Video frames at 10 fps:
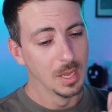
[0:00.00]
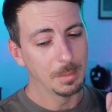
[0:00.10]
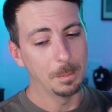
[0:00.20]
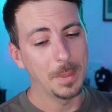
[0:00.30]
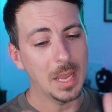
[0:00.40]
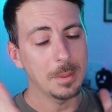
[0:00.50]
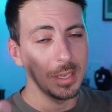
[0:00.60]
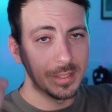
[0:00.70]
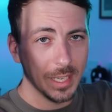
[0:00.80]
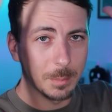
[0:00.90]
but
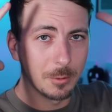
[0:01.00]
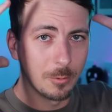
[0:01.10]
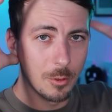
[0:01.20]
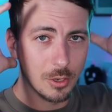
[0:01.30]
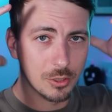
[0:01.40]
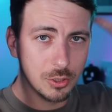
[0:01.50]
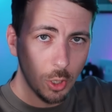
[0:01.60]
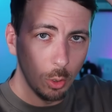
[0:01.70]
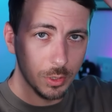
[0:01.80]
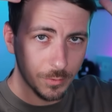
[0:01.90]
babies, like before their
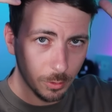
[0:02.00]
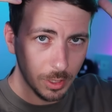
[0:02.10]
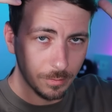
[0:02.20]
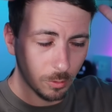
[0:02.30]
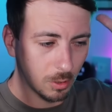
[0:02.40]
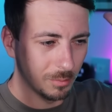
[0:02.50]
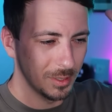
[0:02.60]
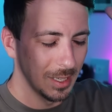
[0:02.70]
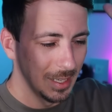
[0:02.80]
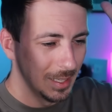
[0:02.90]
skull is fully formed,